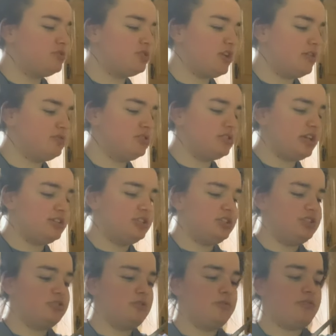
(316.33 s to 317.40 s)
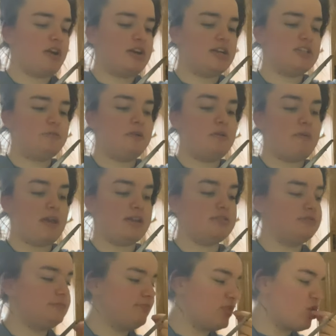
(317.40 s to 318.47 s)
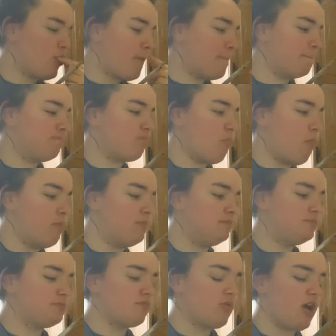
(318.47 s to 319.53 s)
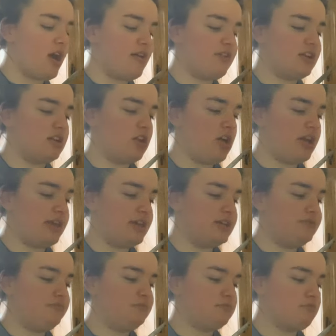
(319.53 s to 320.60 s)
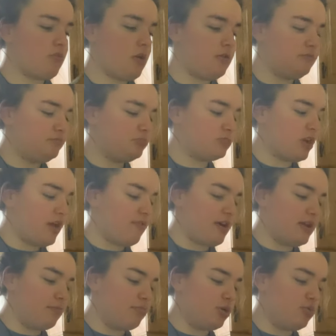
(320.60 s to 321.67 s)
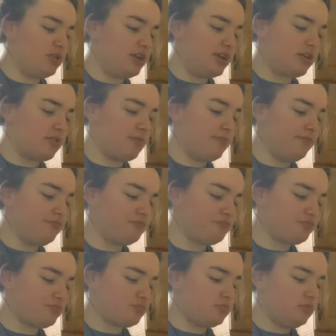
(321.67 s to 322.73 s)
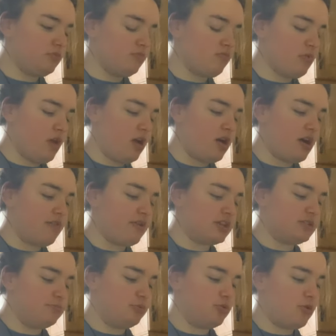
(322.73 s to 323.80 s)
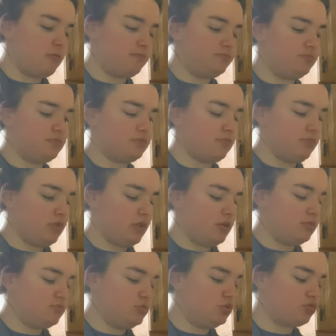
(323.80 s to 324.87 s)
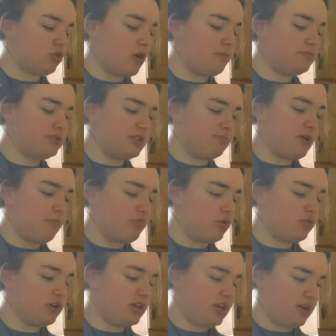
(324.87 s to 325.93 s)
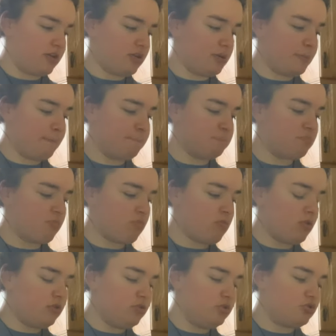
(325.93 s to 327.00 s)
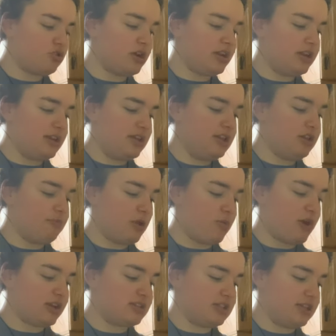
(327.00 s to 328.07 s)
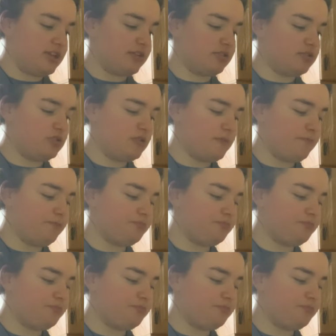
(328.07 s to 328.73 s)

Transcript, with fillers: twenty nineteen so far has been amazing. I've had a lie-in. I've had a broken ear. I've had to put drops in my broken ear to try and heal my waxy ears.